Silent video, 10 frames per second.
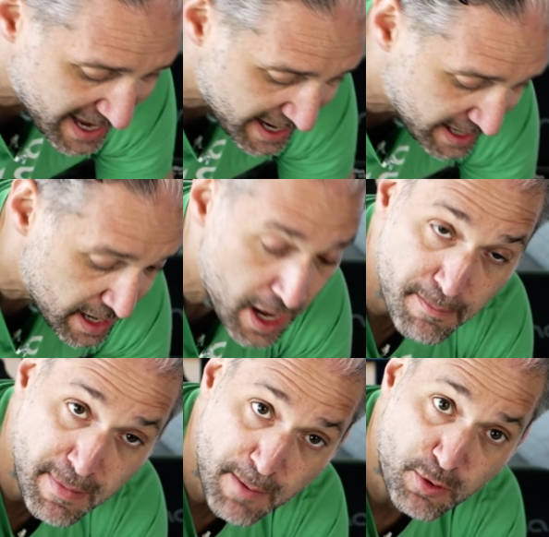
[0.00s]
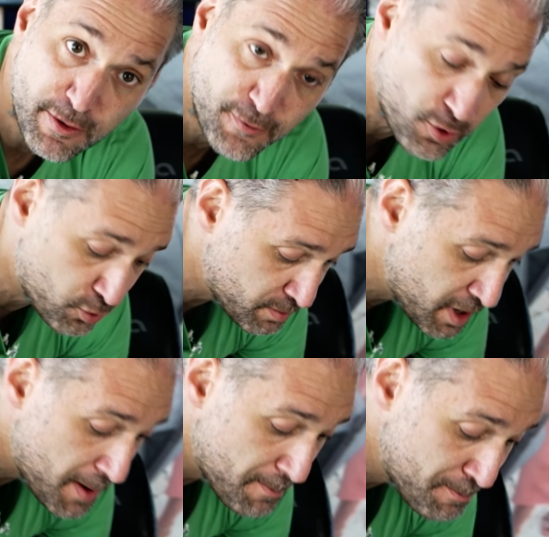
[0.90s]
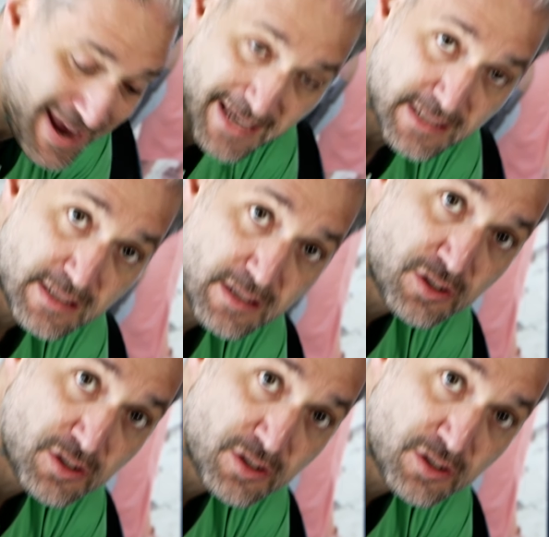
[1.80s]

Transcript: a memory foam base